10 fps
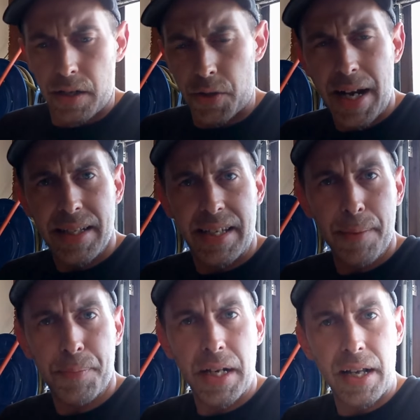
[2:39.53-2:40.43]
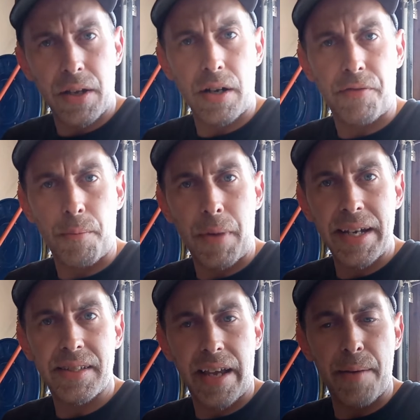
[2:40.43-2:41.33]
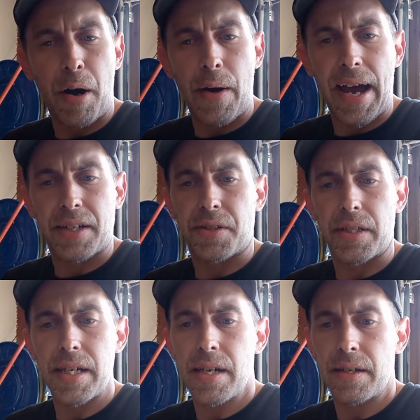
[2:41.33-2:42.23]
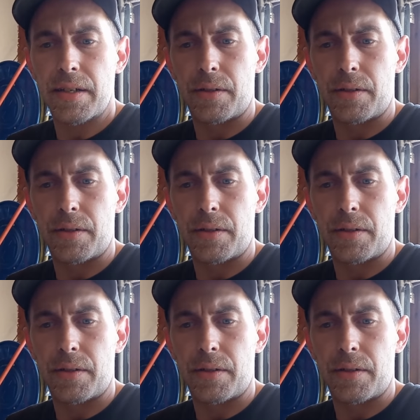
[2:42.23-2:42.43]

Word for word: try a tip that I learned from Mike Sabo, actually.